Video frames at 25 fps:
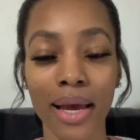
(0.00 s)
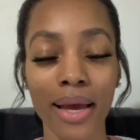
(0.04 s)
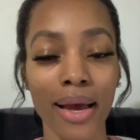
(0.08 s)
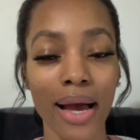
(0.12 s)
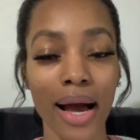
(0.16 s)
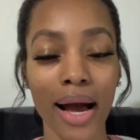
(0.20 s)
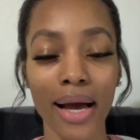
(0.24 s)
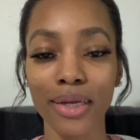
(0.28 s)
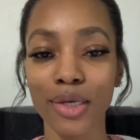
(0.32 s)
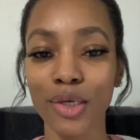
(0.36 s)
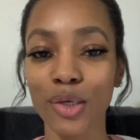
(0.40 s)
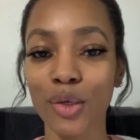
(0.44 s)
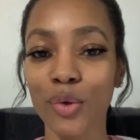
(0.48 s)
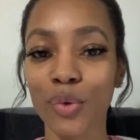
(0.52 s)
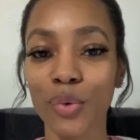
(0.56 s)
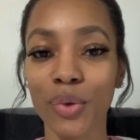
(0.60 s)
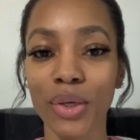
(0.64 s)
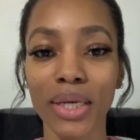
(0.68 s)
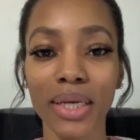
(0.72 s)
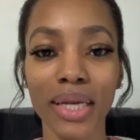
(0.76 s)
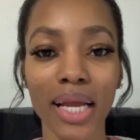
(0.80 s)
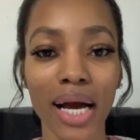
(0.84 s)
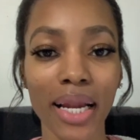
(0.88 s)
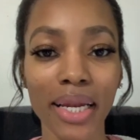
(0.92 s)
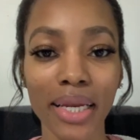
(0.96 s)
I decree
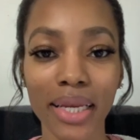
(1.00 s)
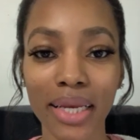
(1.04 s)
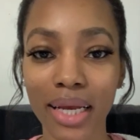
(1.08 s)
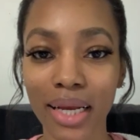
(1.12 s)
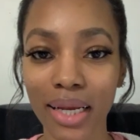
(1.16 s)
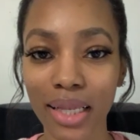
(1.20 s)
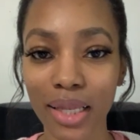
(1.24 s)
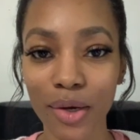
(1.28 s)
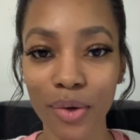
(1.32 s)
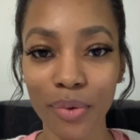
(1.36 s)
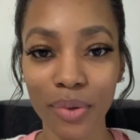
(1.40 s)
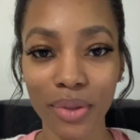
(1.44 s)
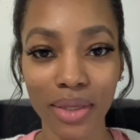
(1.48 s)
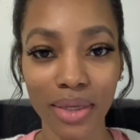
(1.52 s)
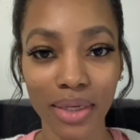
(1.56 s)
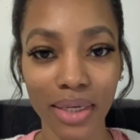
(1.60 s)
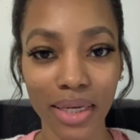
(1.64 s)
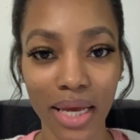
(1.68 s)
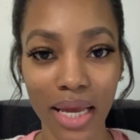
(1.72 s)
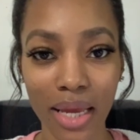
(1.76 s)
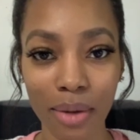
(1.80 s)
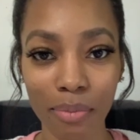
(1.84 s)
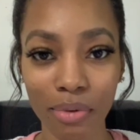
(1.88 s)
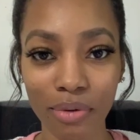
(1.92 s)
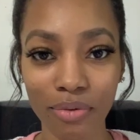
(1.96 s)
and I declare in the
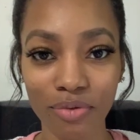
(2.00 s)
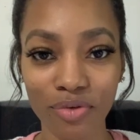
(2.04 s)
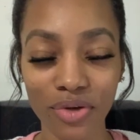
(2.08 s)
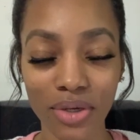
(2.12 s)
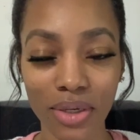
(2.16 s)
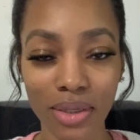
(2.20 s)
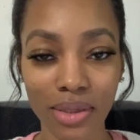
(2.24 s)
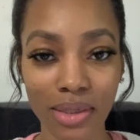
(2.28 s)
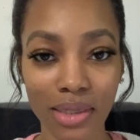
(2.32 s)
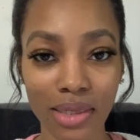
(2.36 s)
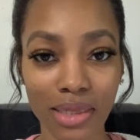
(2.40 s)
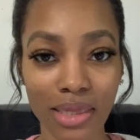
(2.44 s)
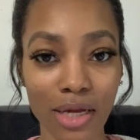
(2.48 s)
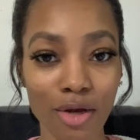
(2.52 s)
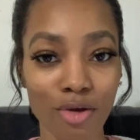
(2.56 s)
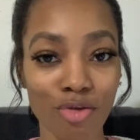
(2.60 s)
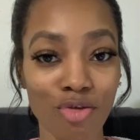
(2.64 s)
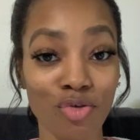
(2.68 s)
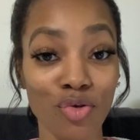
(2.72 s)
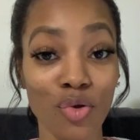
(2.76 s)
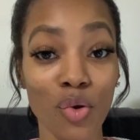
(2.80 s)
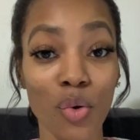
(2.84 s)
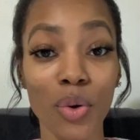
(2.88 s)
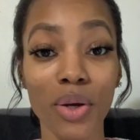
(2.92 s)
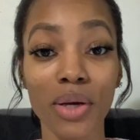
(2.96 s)
name of Jesus, there's
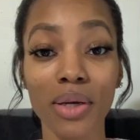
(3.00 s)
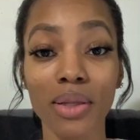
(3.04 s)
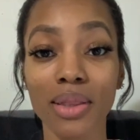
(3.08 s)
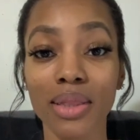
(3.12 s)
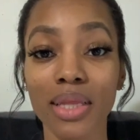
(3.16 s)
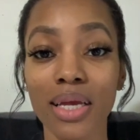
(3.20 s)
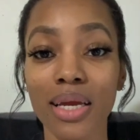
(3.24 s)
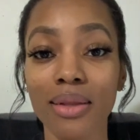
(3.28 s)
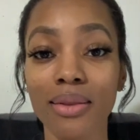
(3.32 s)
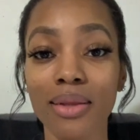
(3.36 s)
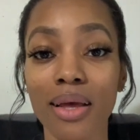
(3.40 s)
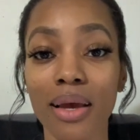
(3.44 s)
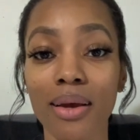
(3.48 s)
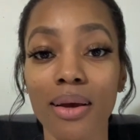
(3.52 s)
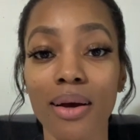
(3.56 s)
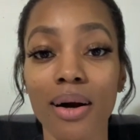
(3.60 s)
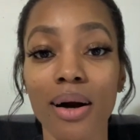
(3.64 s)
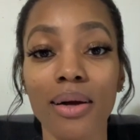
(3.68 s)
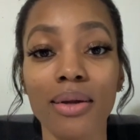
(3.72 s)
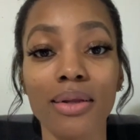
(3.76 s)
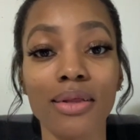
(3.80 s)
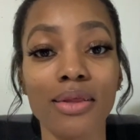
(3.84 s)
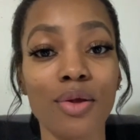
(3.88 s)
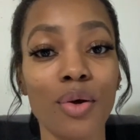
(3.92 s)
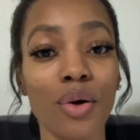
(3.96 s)
no good thing that
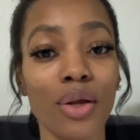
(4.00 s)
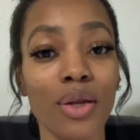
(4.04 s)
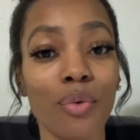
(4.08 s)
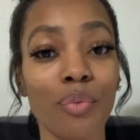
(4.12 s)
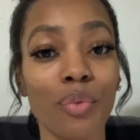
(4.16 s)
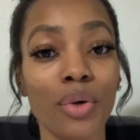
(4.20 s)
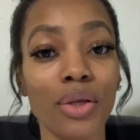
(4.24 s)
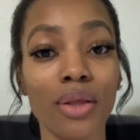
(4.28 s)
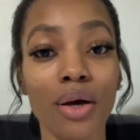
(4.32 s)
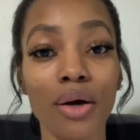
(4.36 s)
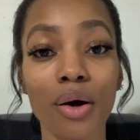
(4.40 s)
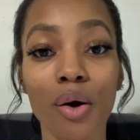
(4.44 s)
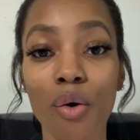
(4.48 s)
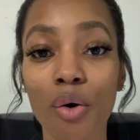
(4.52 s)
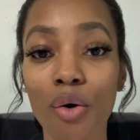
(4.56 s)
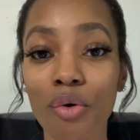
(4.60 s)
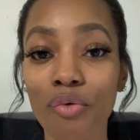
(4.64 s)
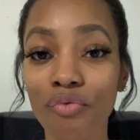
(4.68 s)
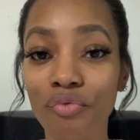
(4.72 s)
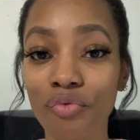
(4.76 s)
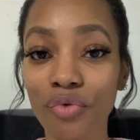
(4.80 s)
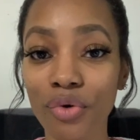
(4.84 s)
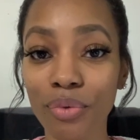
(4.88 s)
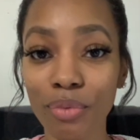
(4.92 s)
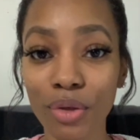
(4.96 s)
God is going to withhold
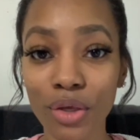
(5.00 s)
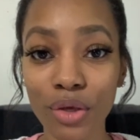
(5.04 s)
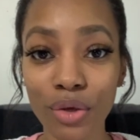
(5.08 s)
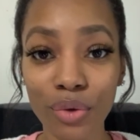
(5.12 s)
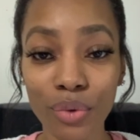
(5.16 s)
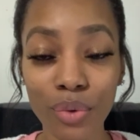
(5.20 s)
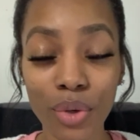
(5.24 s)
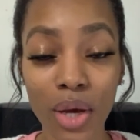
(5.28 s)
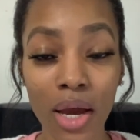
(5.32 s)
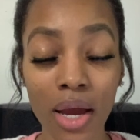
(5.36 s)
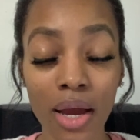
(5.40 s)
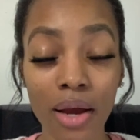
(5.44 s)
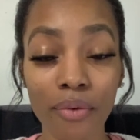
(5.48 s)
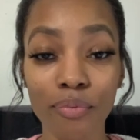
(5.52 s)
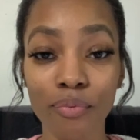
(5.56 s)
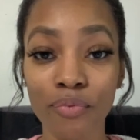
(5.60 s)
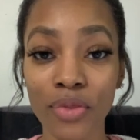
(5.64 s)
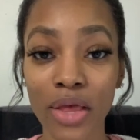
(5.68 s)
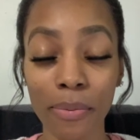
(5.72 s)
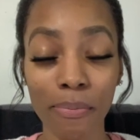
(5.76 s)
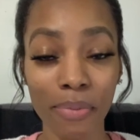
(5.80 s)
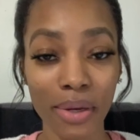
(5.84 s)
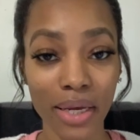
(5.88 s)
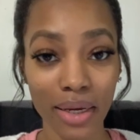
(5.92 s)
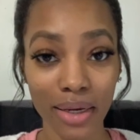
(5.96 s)
from you
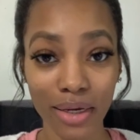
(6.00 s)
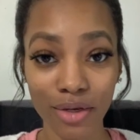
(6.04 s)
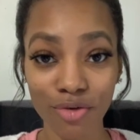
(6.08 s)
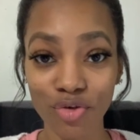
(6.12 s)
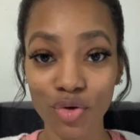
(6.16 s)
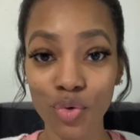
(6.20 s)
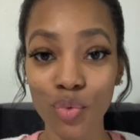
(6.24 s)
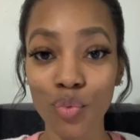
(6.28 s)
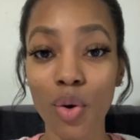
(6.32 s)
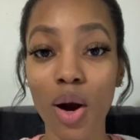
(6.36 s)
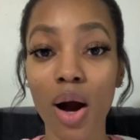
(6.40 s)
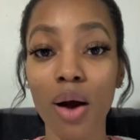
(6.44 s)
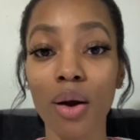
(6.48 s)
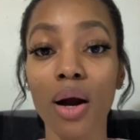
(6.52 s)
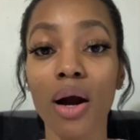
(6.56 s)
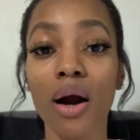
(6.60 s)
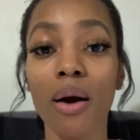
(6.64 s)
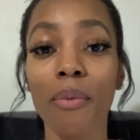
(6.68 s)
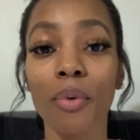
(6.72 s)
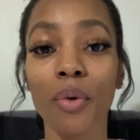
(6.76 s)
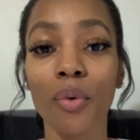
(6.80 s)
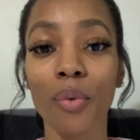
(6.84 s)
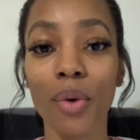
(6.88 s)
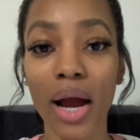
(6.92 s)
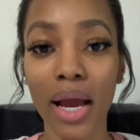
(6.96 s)
that because you walk
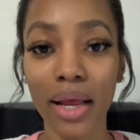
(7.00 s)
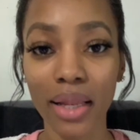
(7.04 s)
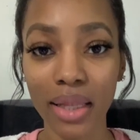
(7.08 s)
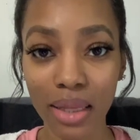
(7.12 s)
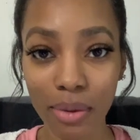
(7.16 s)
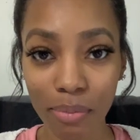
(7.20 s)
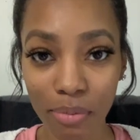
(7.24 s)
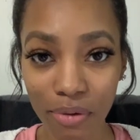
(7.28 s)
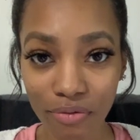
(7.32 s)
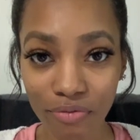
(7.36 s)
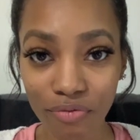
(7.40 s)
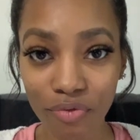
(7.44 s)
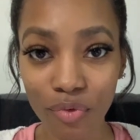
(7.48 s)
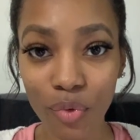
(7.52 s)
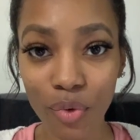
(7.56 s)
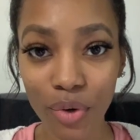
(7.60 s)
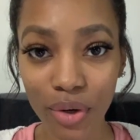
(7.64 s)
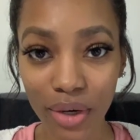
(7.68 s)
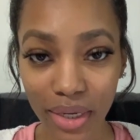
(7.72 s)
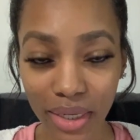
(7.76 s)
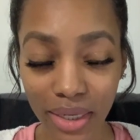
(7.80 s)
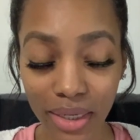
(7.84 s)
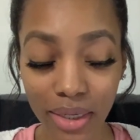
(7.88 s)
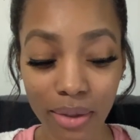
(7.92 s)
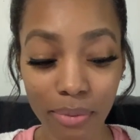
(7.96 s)
uprightly before
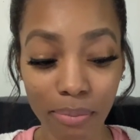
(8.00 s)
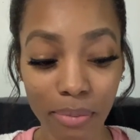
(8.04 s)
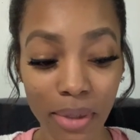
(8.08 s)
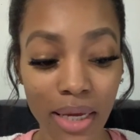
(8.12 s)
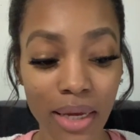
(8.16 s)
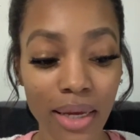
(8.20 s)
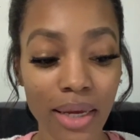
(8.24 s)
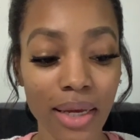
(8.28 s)
him.